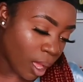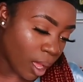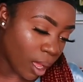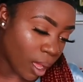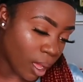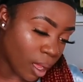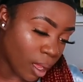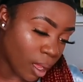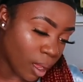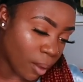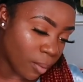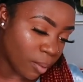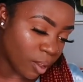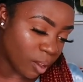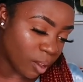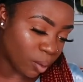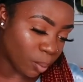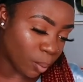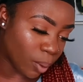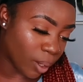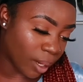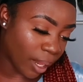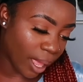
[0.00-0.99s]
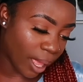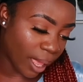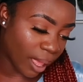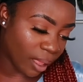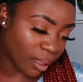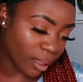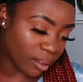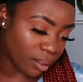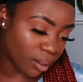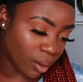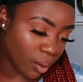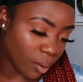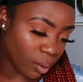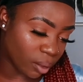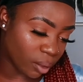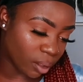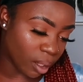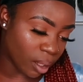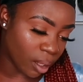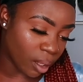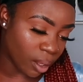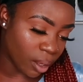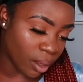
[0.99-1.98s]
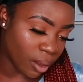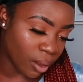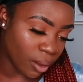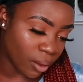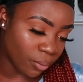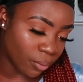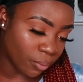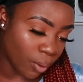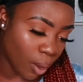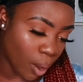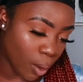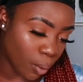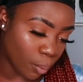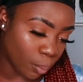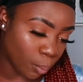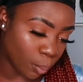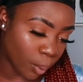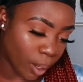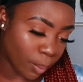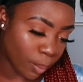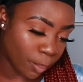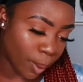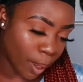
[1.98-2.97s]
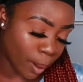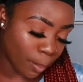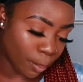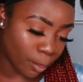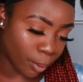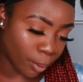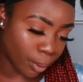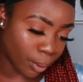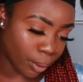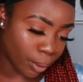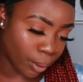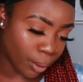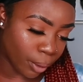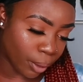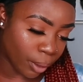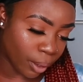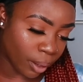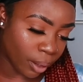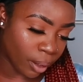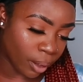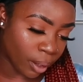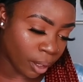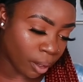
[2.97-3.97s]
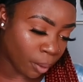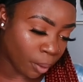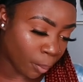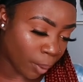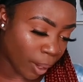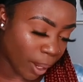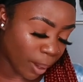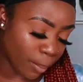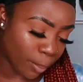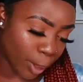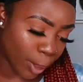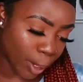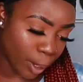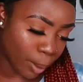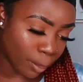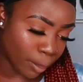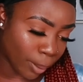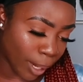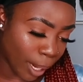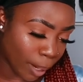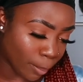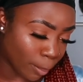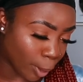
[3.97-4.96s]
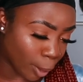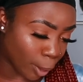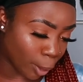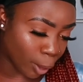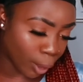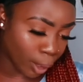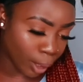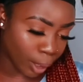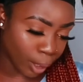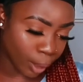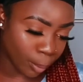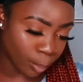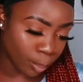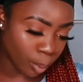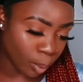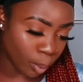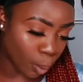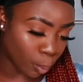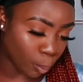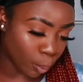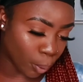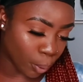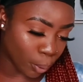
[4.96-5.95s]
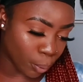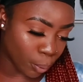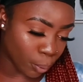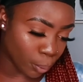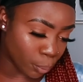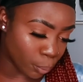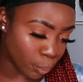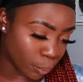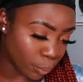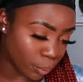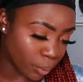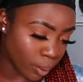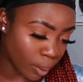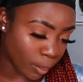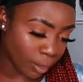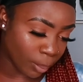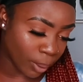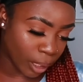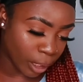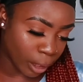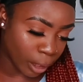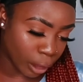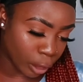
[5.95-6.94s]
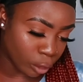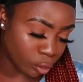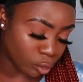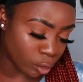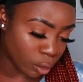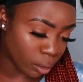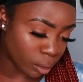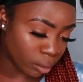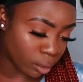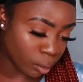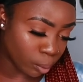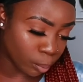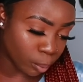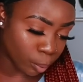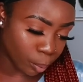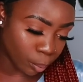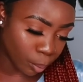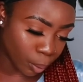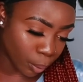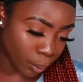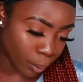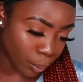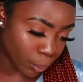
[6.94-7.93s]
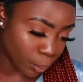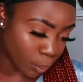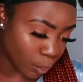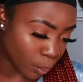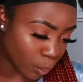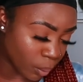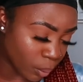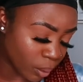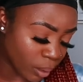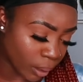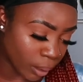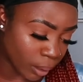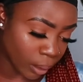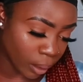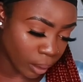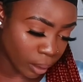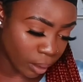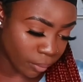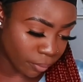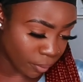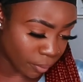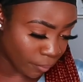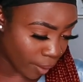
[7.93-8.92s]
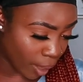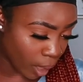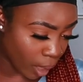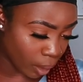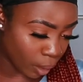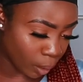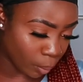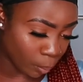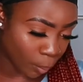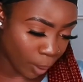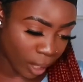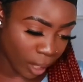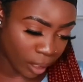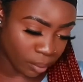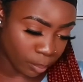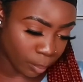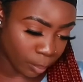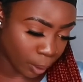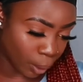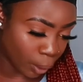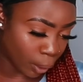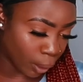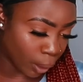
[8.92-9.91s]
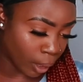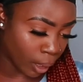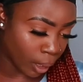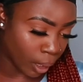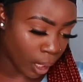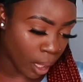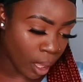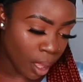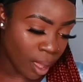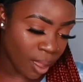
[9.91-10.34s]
um, this one has notes of red pepper, cranberry, blackberry, rose, peach, tuberose, lily of the valley, raspberry,